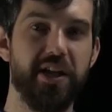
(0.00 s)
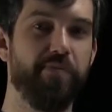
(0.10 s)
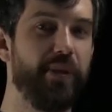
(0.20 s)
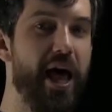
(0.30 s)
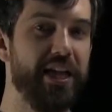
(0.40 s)

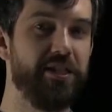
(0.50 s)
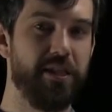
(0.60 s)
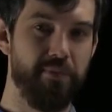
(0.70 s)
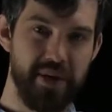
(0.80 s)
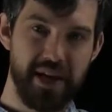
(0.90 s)
implies
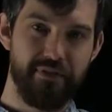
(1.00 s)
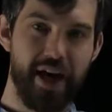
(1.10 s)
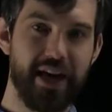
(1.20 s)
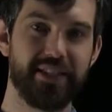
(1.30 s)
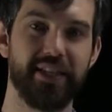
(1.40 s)
the B of
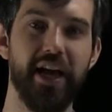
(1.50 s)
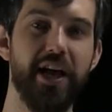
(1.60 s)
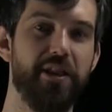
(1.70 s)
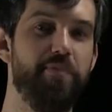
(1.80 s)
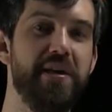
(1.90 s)
x,
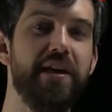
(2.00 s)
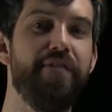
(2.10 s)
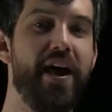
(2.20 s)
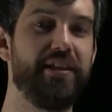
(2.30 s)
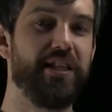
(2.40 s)
the B
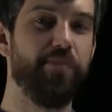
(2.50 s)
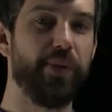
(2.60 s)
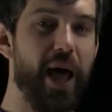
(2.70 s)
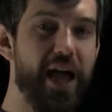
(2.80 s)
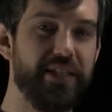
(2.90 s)
of x
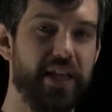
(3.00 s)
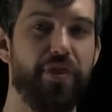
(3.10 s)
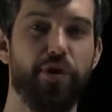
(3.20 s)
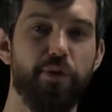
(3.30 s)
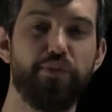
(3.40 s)
implies a
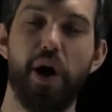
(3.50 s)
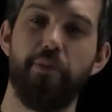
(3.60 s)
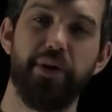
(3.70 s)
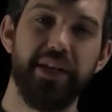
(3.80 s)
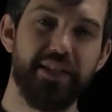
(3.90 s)
third
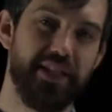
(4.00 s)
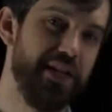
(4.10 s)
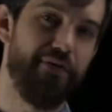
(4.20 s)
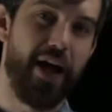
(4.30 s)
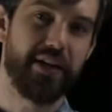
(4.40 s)
property, C
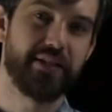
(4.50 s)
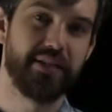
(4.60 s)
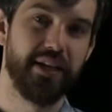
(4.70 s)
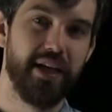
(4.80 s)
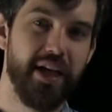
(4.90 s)
of
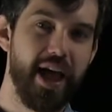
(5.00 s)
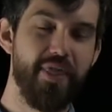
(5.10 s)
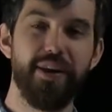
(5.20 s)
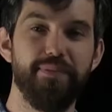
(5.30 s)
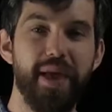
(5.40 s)
x.
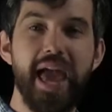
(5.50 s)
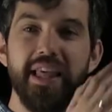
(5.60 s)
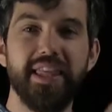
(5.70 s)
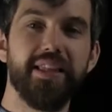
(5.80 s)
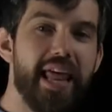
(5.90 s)
And that
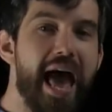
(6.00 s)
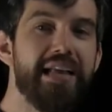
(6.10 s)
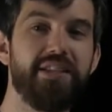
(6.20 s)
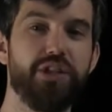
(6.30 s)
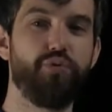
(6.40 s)
anything that
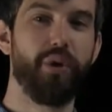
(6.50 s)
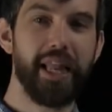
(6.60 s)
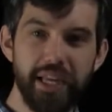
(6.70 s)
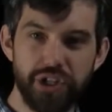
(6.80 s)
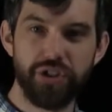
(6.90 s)
has this
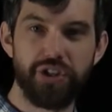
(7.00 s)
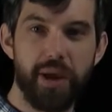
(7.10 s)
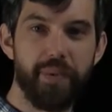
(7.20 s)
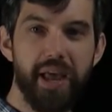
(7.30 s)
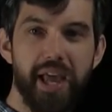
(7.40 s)

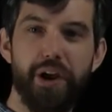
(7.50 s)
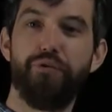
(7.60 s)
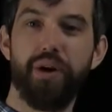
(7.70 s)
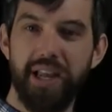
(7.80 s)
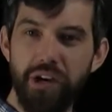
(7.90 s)
relationship,
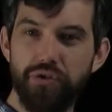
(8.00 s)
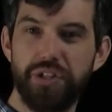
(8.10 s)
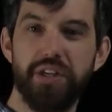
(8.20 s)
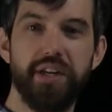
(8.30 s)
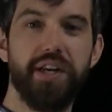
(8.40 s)
if we're
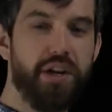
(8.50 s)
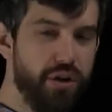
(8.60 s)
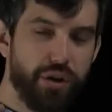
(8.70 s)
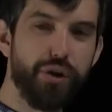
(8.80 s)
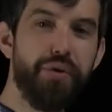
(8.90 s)
interested in
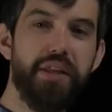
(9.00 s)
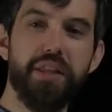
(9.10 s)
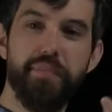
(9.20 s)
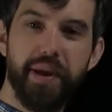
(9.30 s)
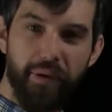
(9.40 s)
concluding
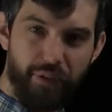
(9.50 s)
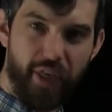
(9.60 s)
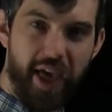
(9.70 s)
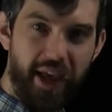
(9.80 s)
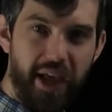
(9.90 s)
the middle
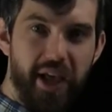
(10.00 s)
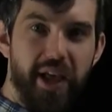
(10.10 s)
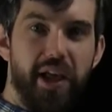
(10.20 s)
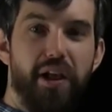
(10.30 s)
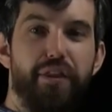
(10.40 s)
thing,
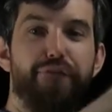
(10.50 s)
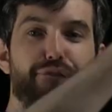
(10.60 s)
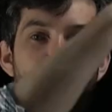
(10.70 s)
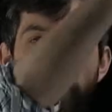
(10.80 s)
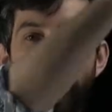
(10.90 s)
the
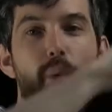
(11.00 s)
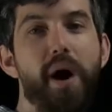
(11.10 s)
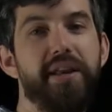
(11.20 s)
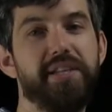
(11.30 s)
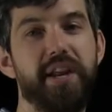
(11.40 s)
former
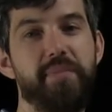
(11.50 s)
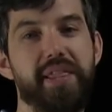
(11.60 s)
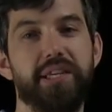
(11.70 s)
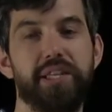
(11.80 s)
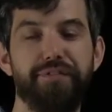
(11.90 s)
one is gonna be
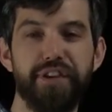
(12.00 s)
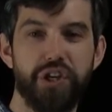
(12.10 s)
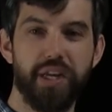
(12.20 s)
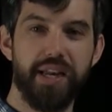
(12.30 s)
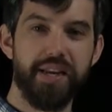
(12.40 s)
the
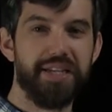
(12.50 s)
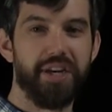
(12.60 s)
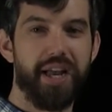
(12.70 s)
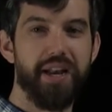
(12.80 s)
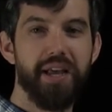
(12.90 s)
sufficient
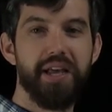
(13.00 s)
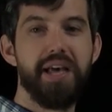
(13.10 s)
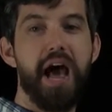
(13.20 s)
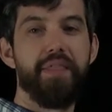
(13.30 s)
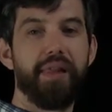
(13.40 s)
condition,
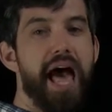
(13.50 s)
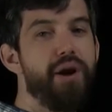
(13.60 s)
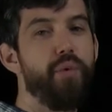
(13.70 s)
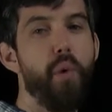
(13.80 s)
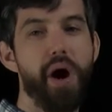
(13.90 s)
and the
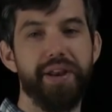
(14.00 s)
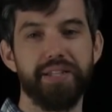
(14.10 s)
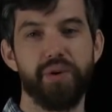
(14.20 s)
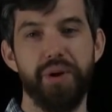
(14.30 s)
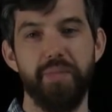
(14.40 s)
latter one
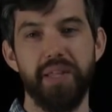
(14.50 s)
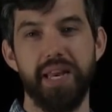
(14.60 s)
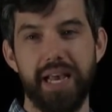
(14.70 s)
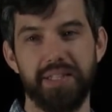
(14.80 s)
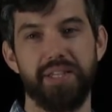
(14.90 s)
is going to be the
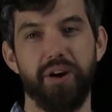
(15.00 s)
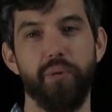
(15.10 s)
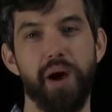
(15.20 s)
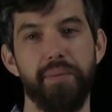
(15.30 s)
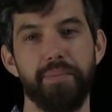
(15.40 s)
necessary
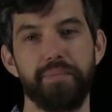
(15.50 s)
one.